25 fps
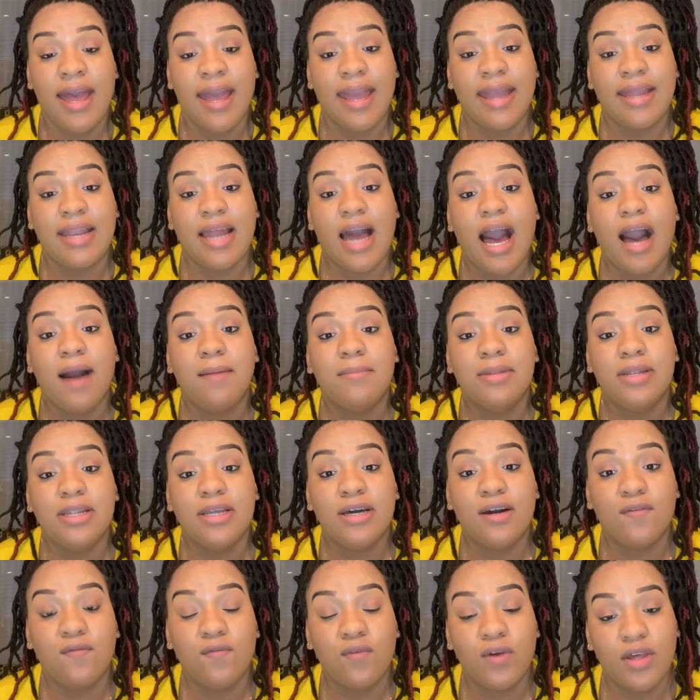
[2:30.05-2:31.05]
And I'm
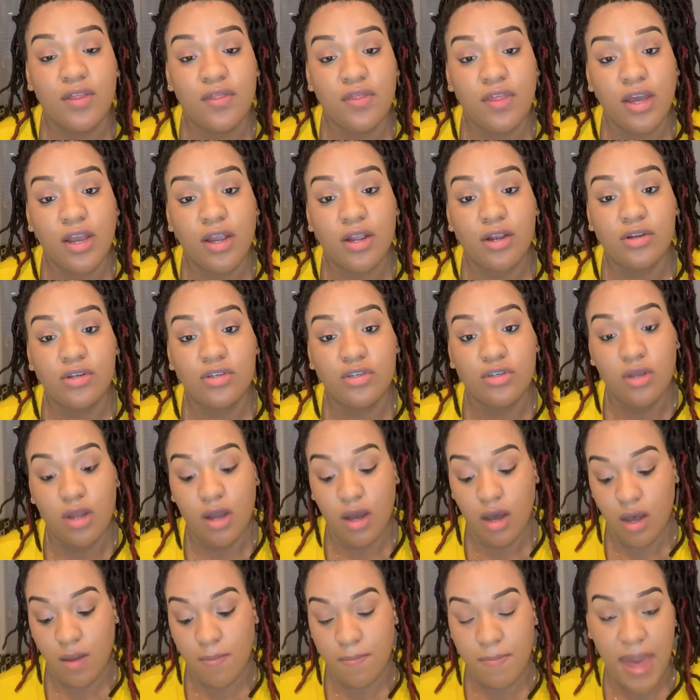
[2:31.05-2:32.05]
left with their
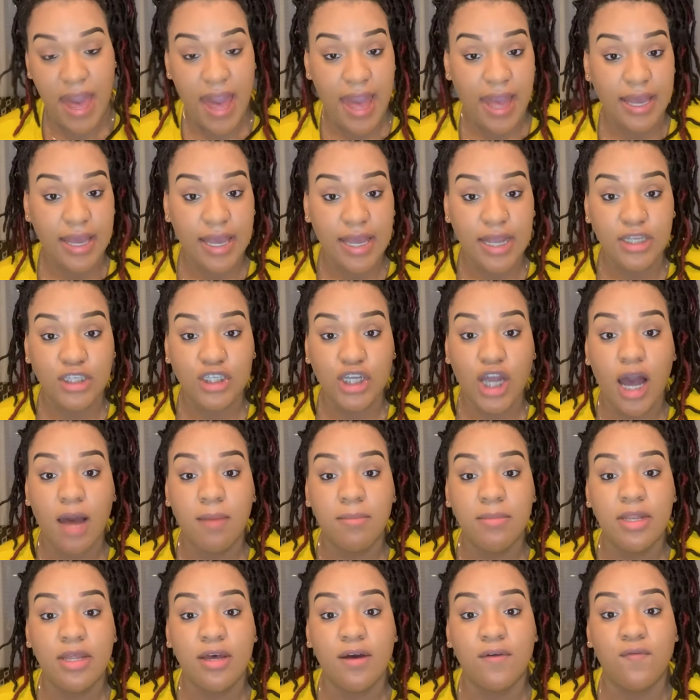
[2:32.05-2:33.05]
uh, baggage.
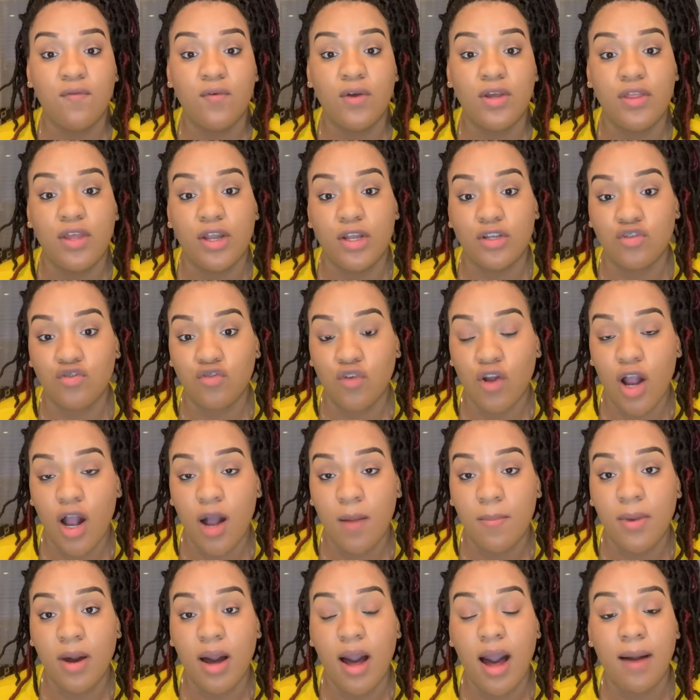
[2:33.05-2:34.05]
I'm left with their
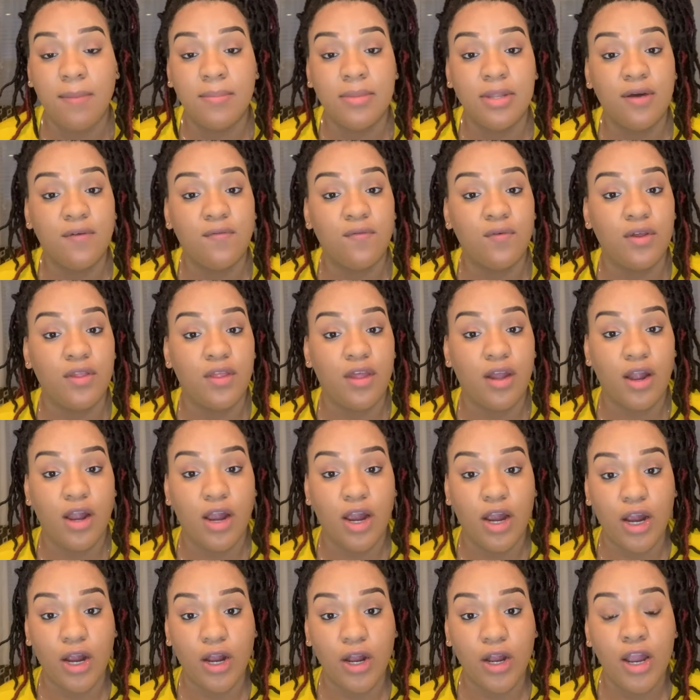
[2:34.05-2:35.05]
trauma. I'm left with their
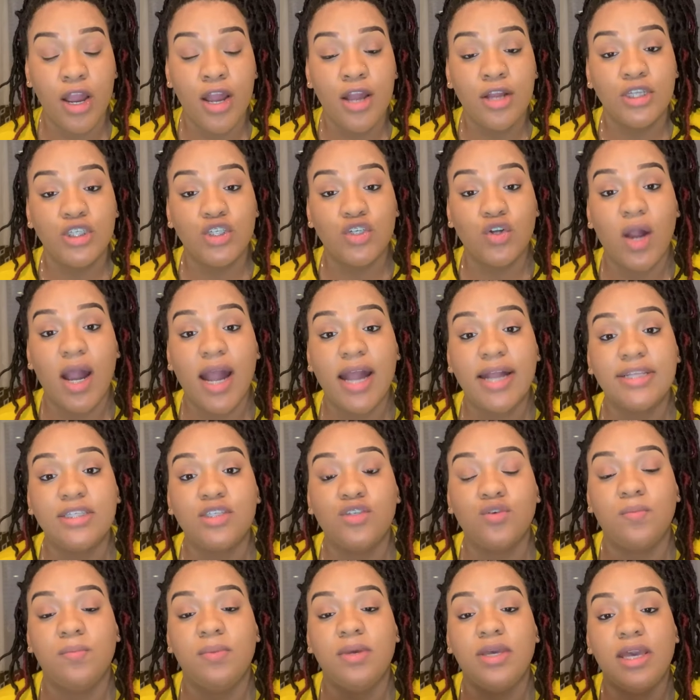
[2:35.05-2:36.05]
hurt, trying
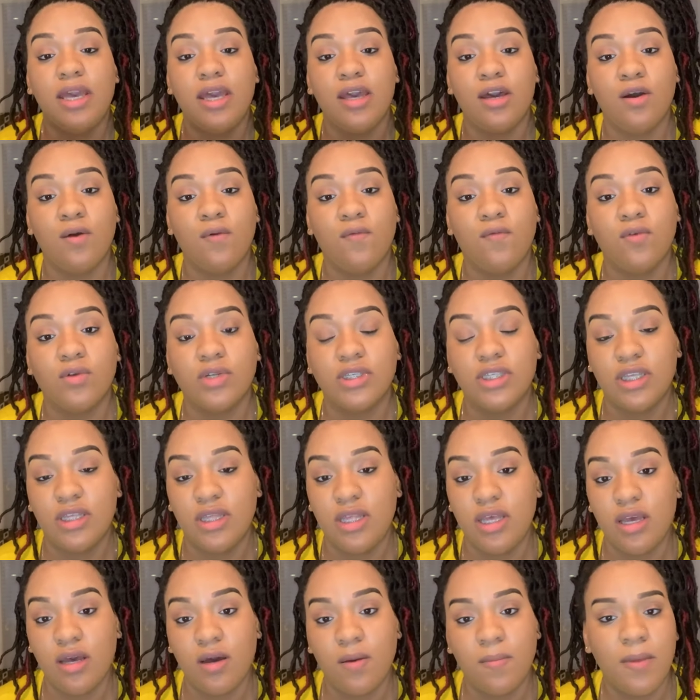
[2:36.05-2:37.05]
to be helpful to
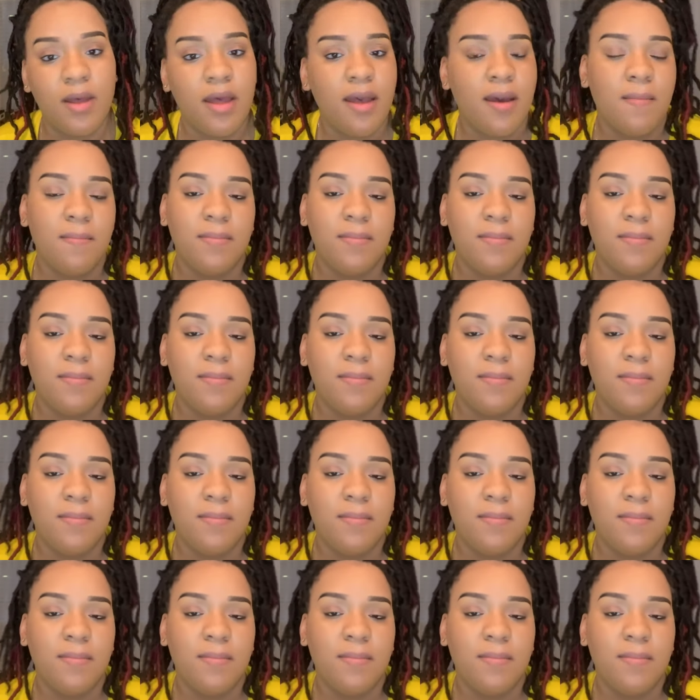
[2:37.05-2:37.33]
them.